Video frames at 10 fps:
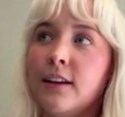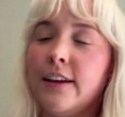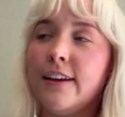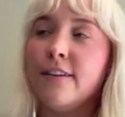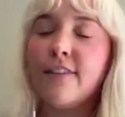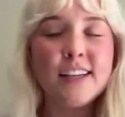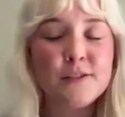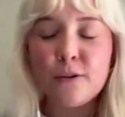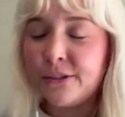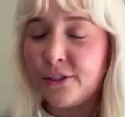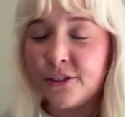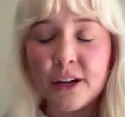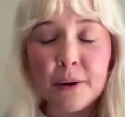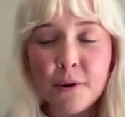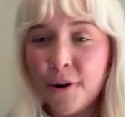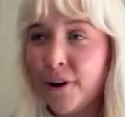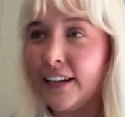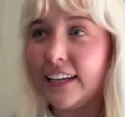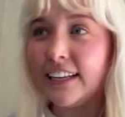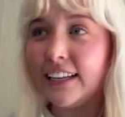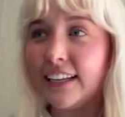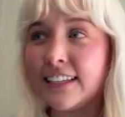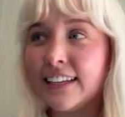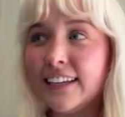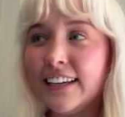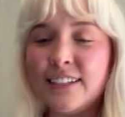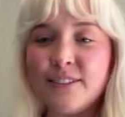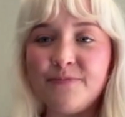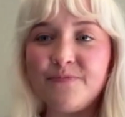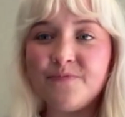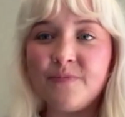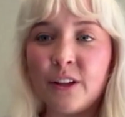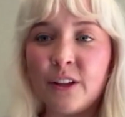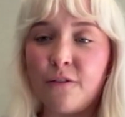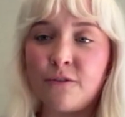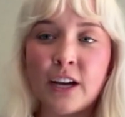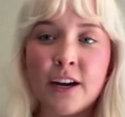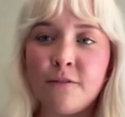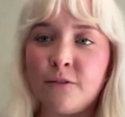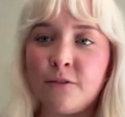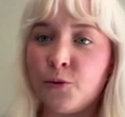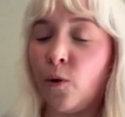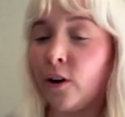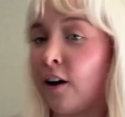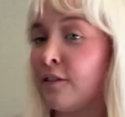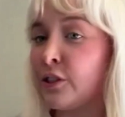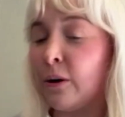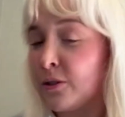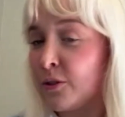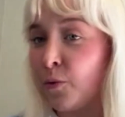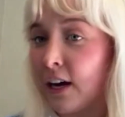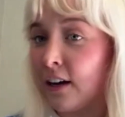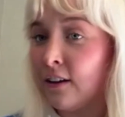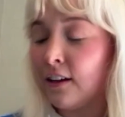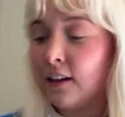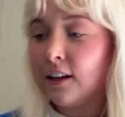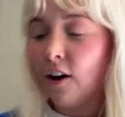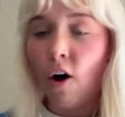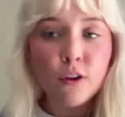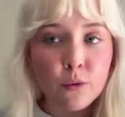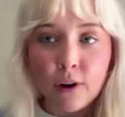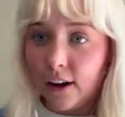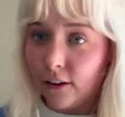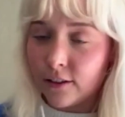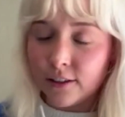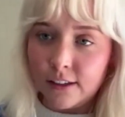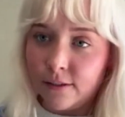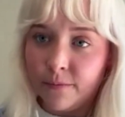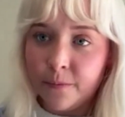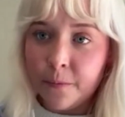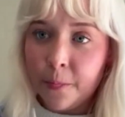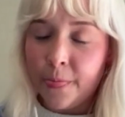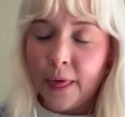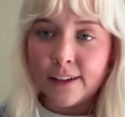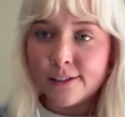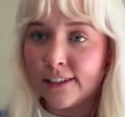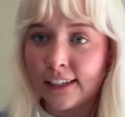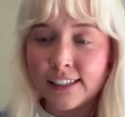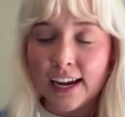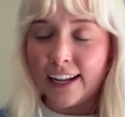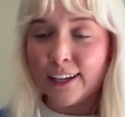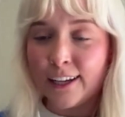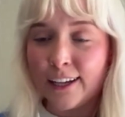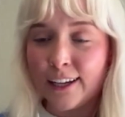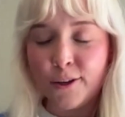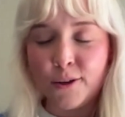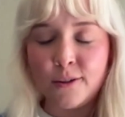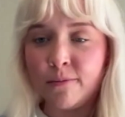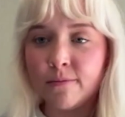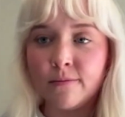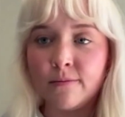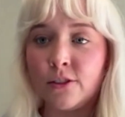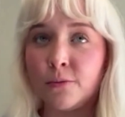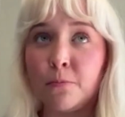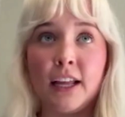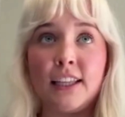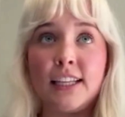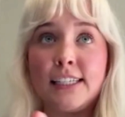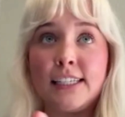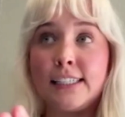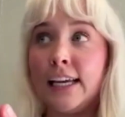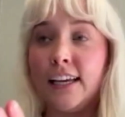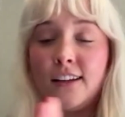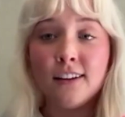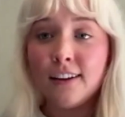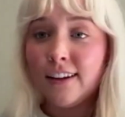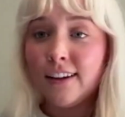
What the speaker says: festivals this summer, and a lot of kind of just one-off shows as well, all around. And that's exciting. You can just plug in this in, go to